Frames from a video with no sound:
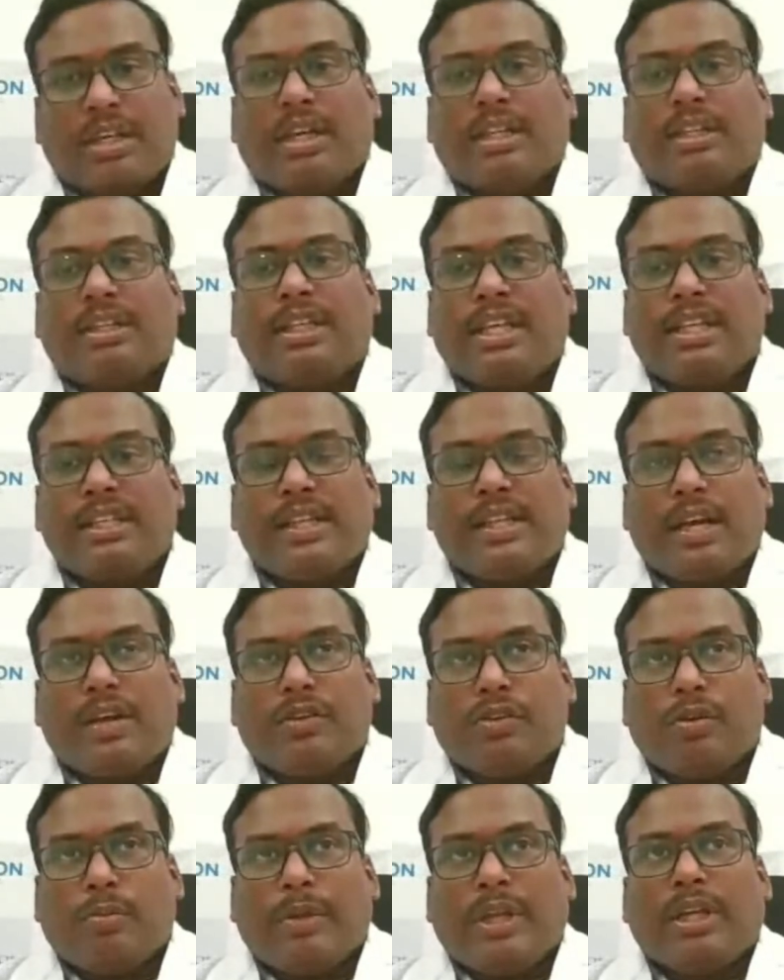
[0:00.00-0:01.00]
These have
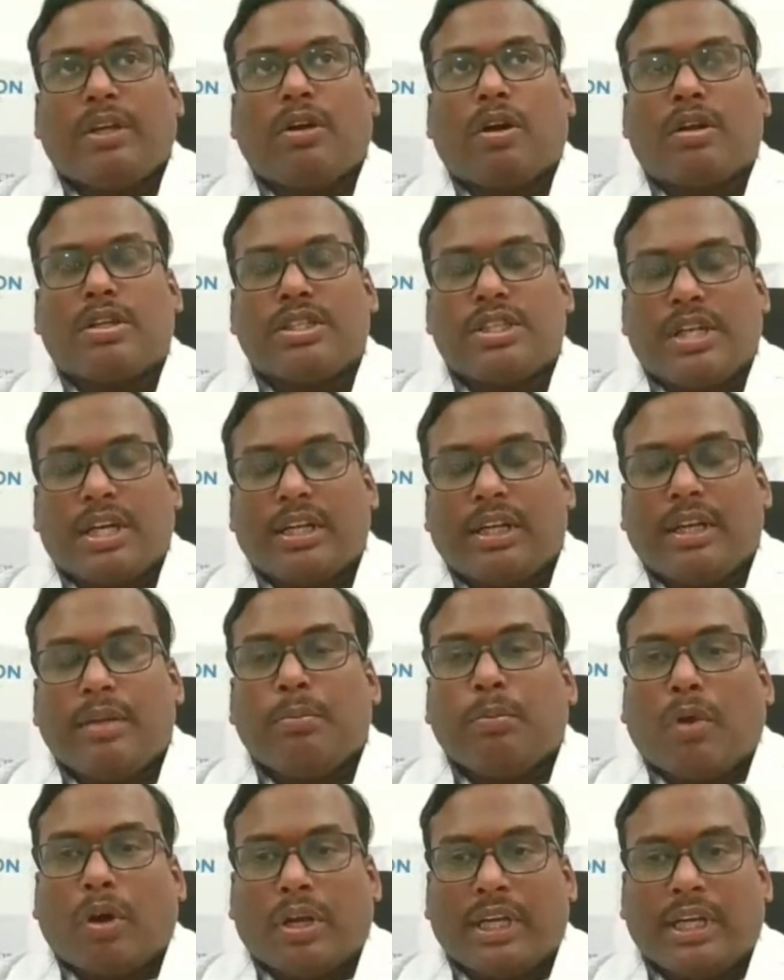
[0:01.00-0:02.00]
to be constantly
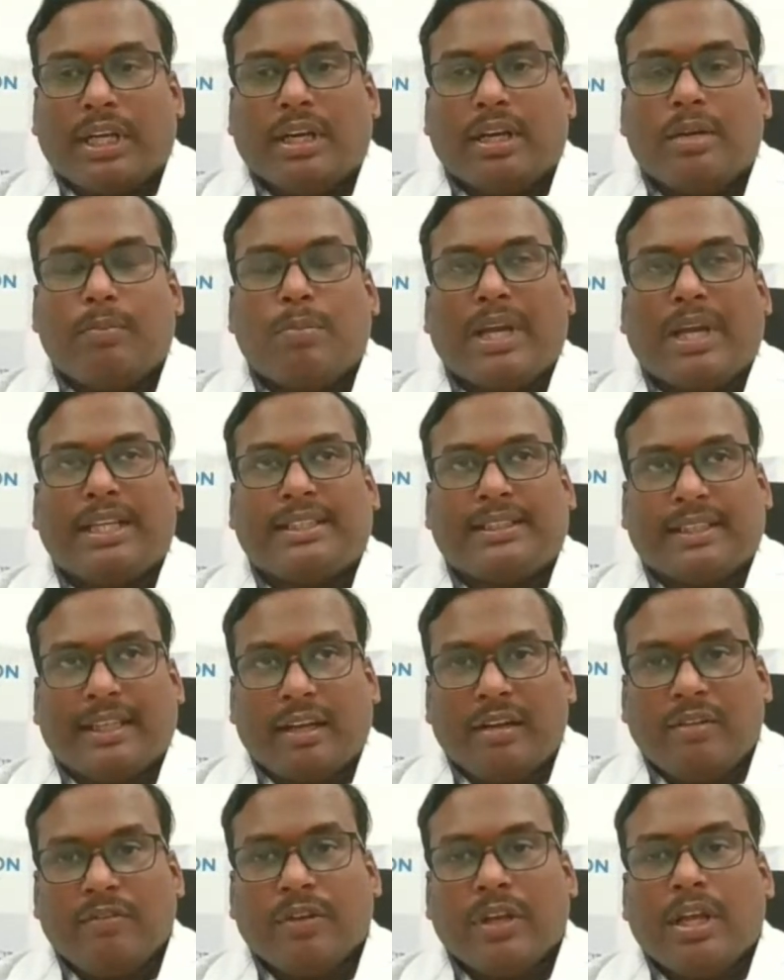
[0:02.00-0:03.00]
monitored by
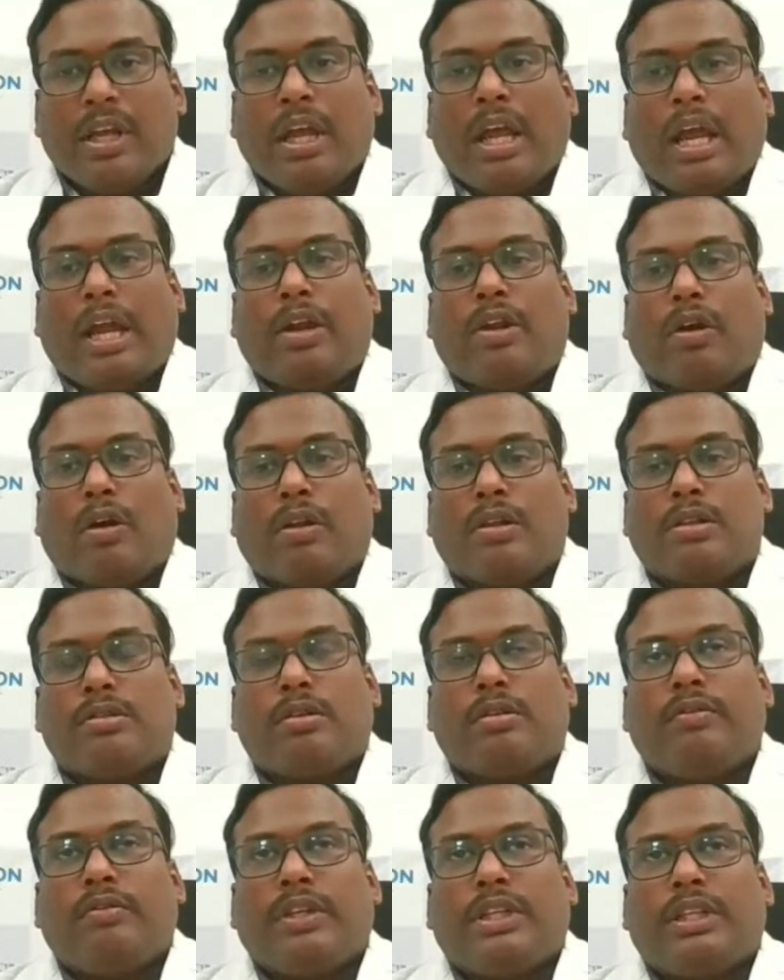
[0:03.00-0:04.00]
self and
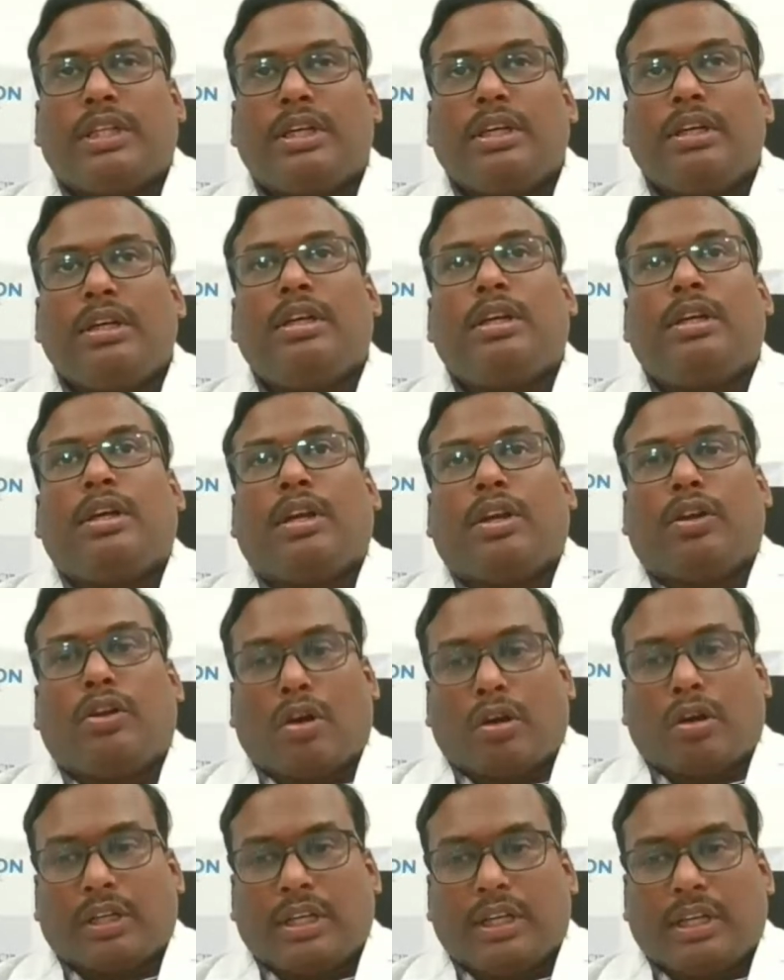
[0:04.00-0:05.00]
also with the
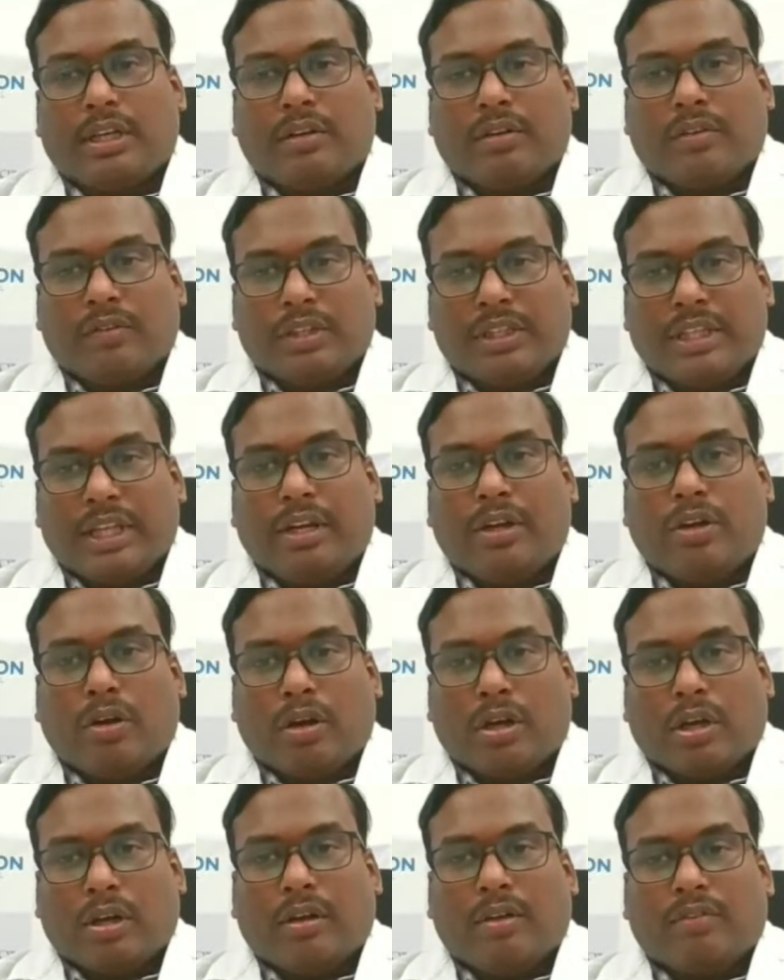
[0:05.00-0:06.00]
doctor, with their
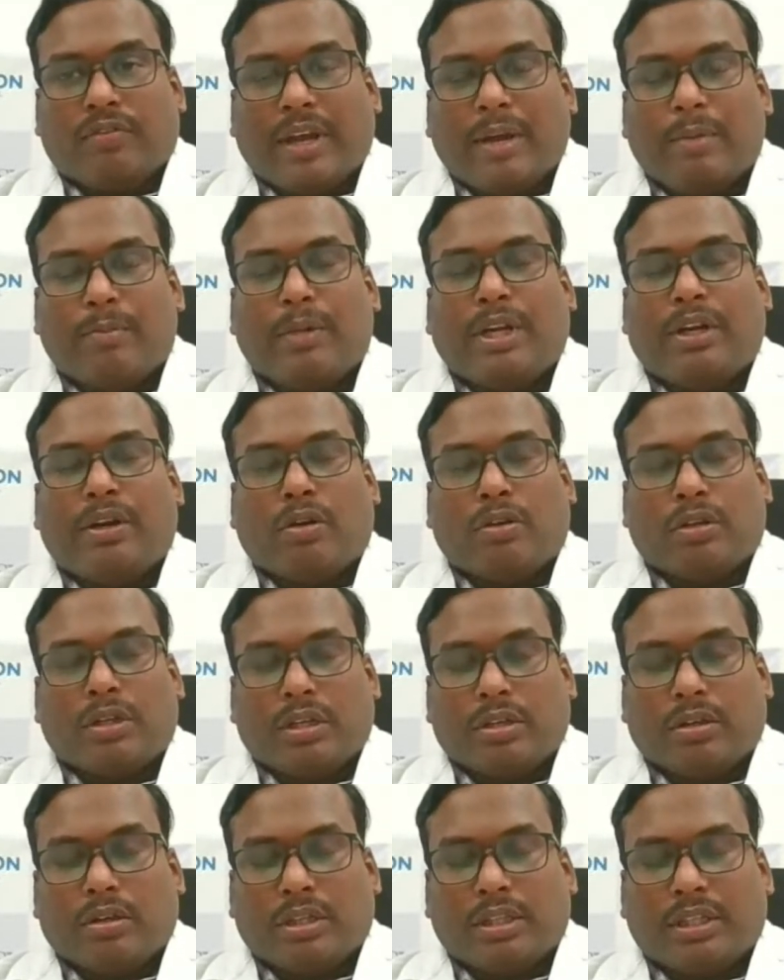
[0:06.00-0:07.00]
family doctor
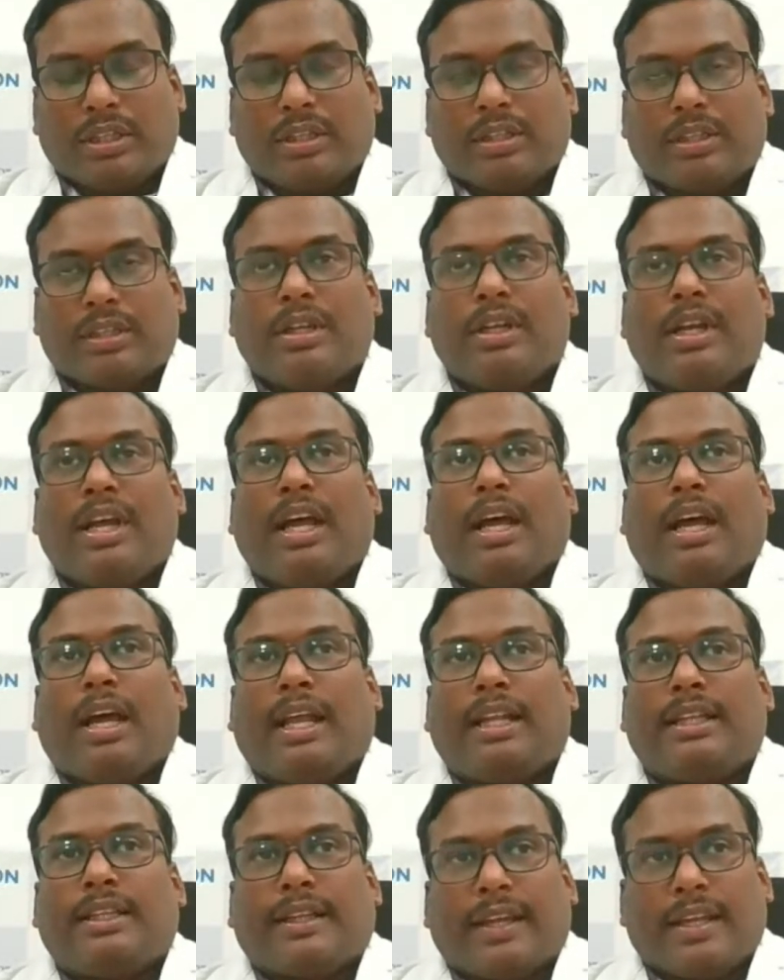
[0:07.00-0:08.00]
or the
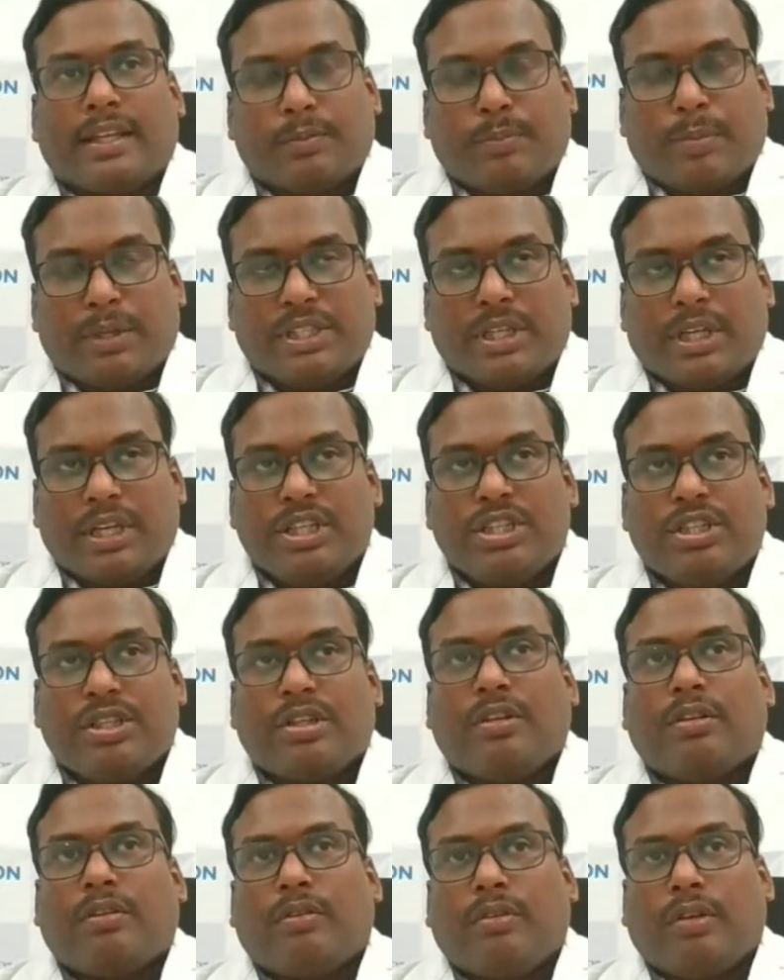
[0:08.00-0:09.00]
healthcare specialist
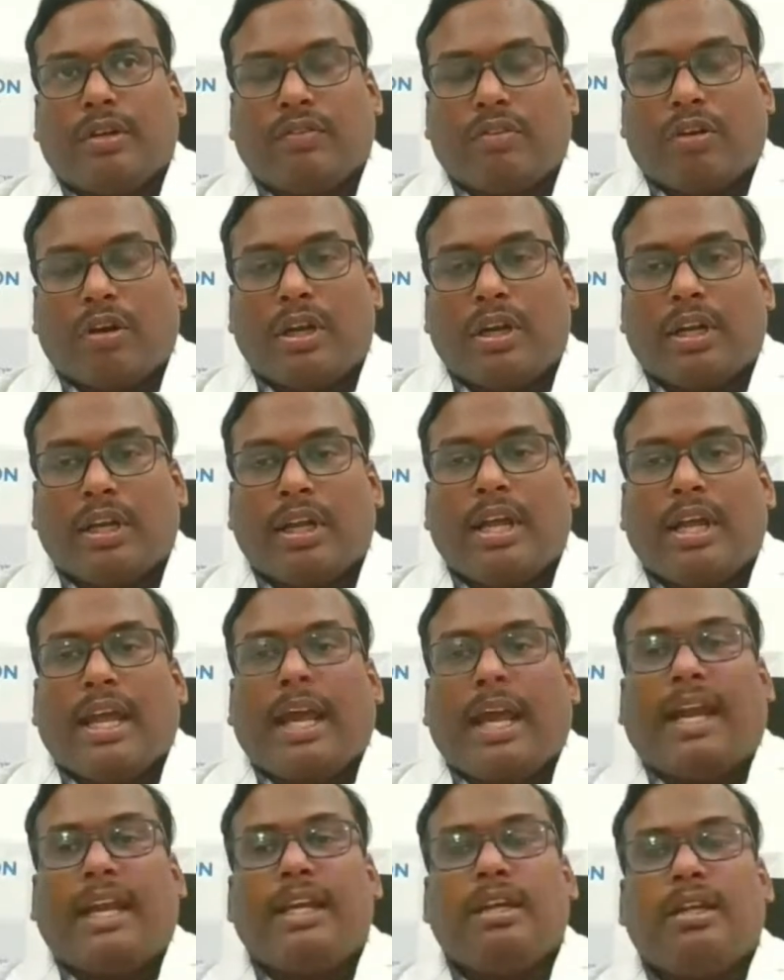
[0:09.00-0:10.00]
who involved,
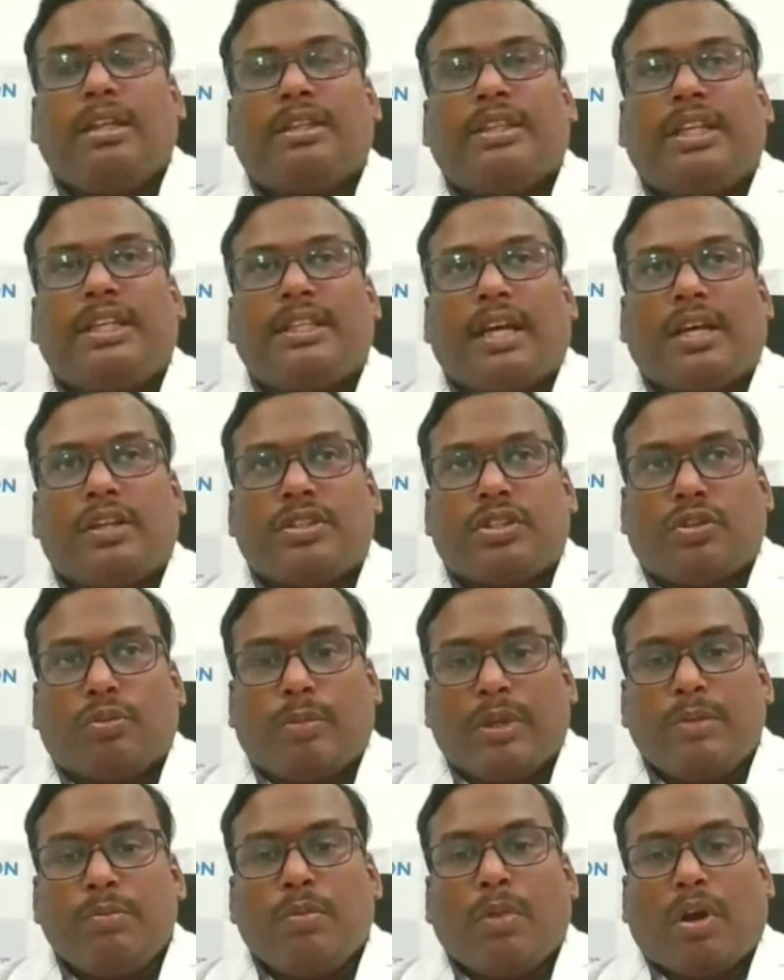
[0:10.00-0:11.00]
and this has to be
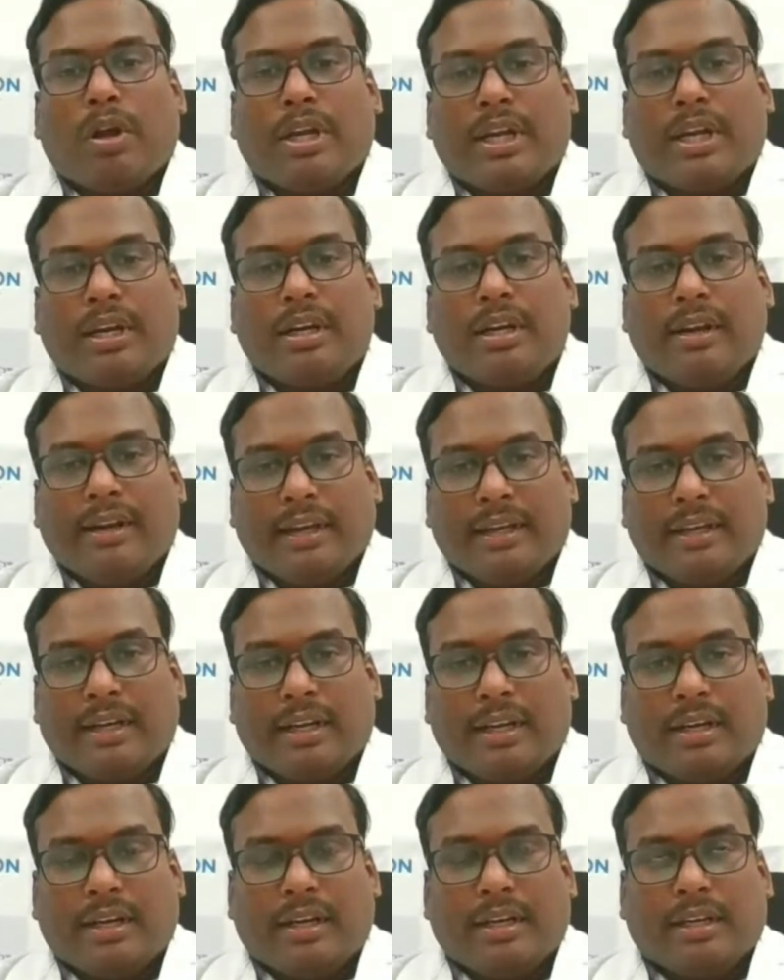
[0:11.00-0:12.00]
monitored
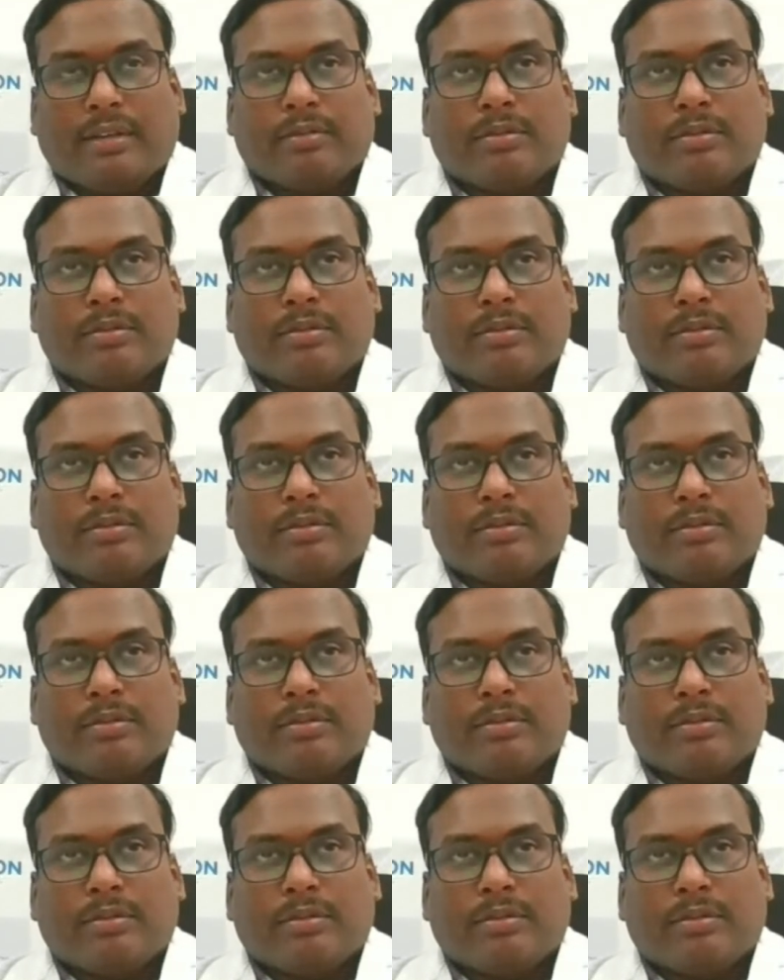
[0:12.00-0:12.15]
regularly.